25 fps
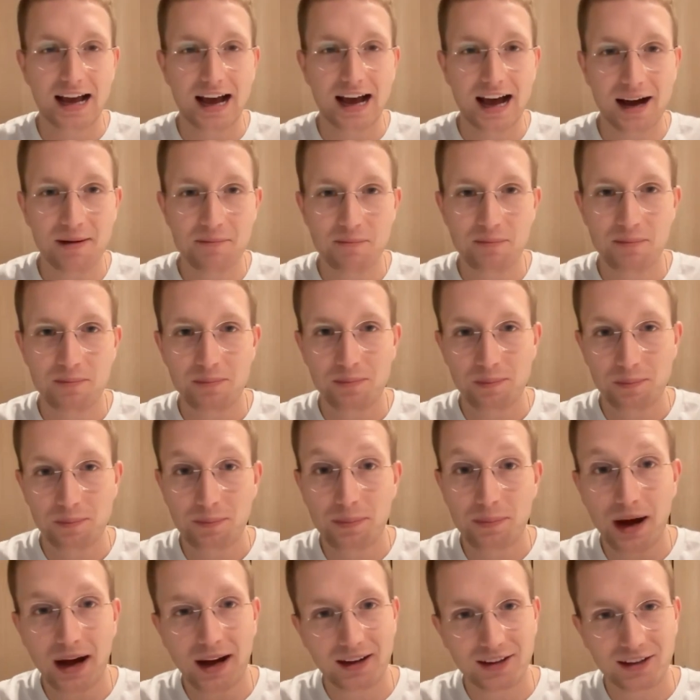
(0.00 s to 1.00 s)

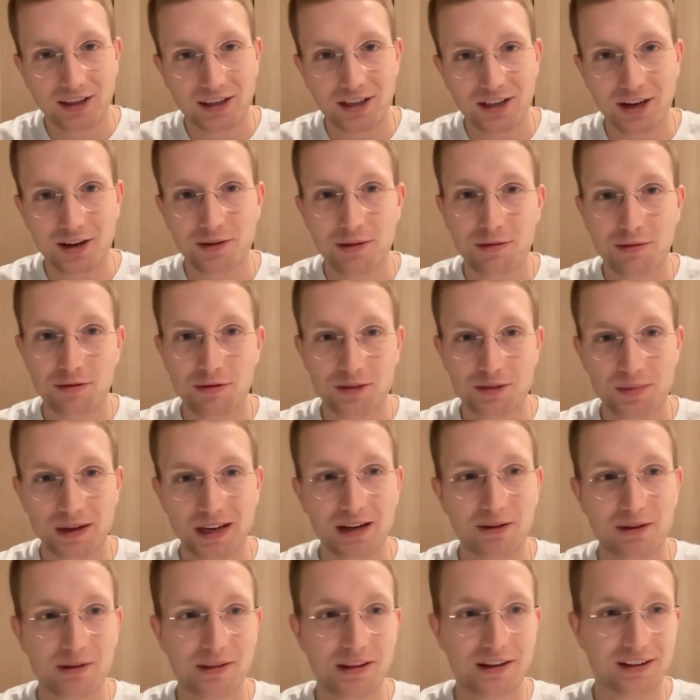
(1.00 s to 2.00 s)
But, you know, through
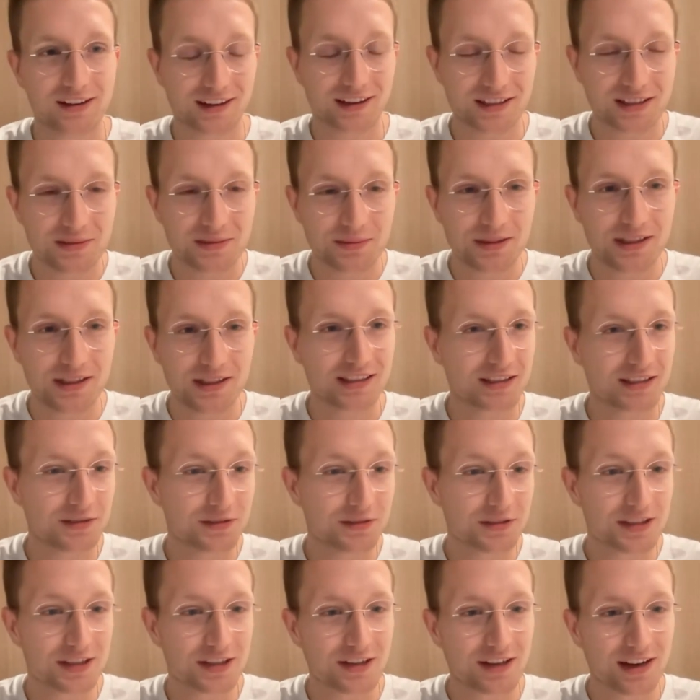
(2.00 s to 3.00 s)
speaking with our customers and
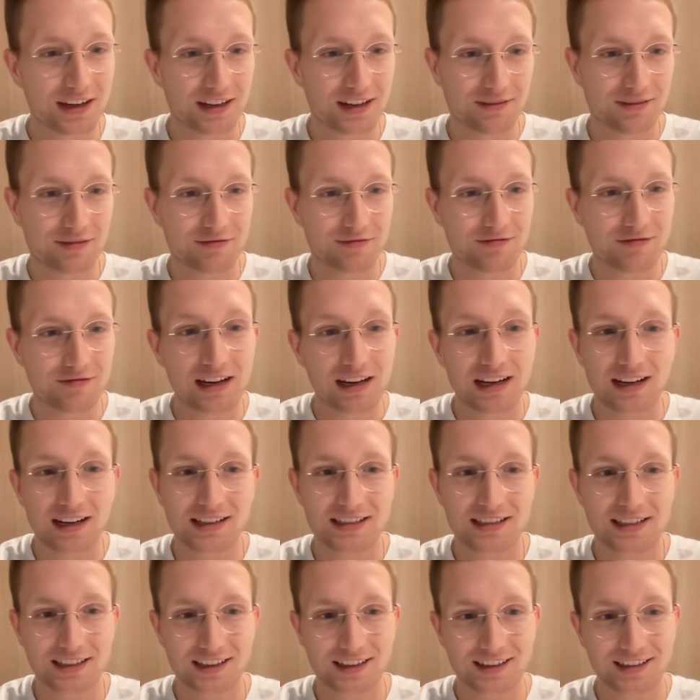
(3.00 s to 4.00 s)
also kind of
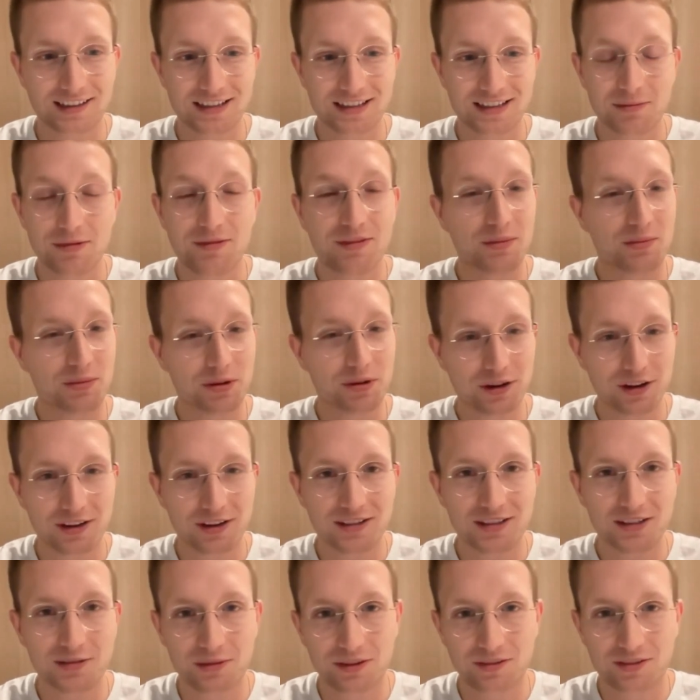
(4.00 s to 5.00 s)
realizing that some of the
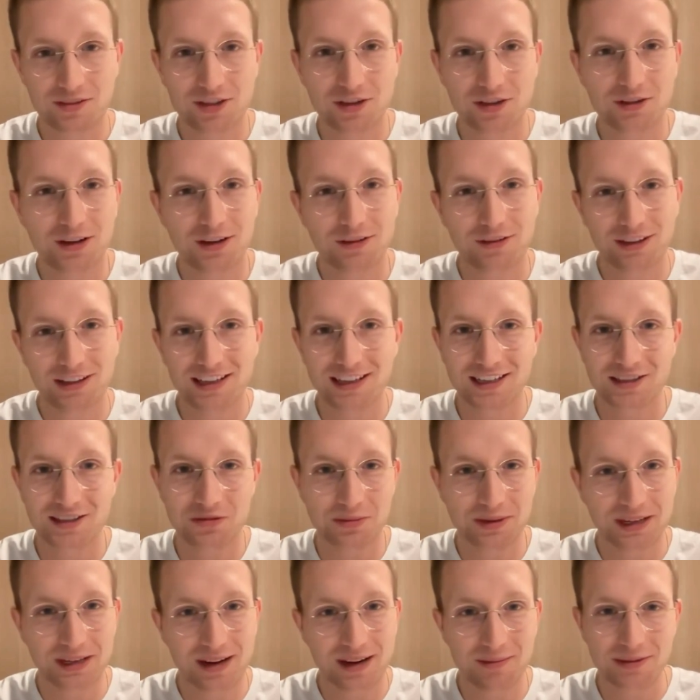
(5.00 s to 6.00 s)
products that we've sold over the years
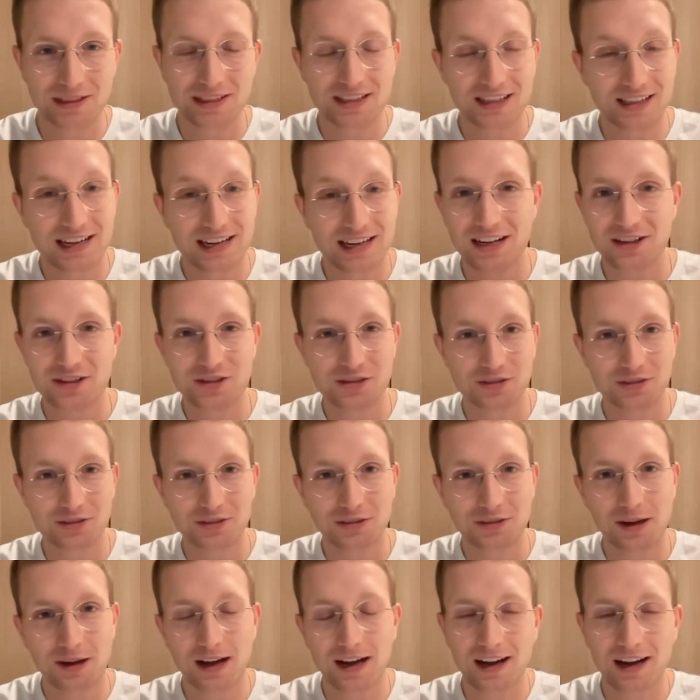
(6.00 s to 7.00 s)
will be coming to the
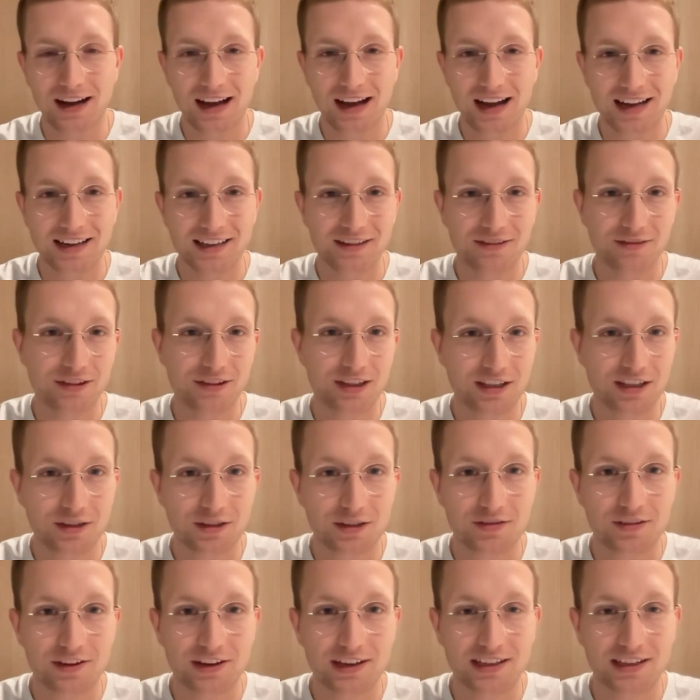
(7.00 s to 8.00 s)
natural end of the
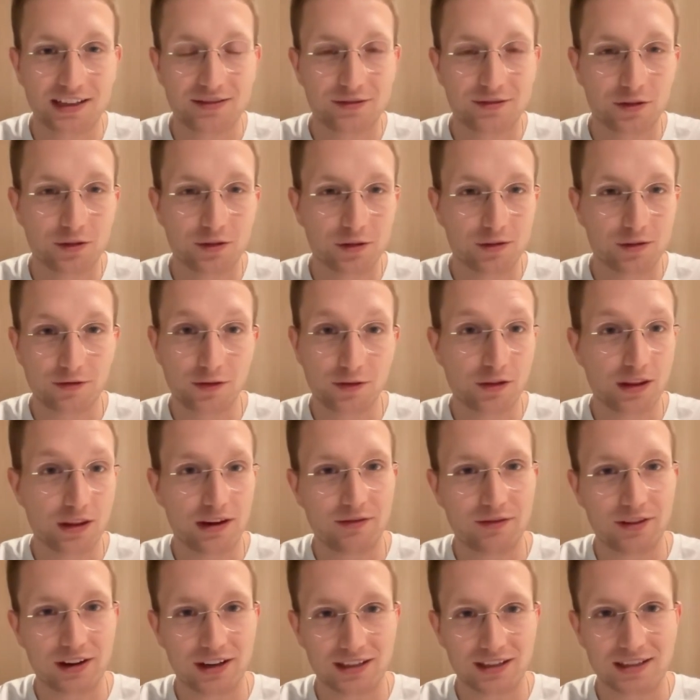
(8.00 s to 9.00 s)
use phase for
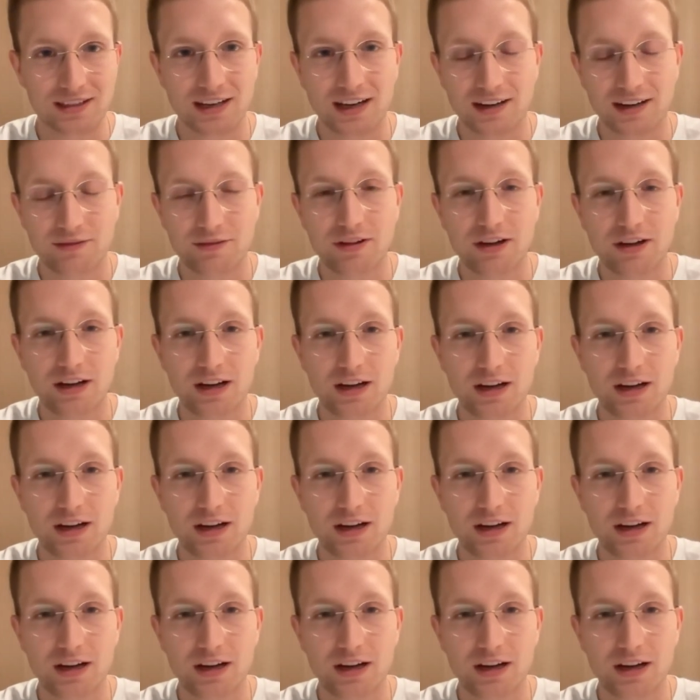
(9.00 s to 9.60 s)
their first life,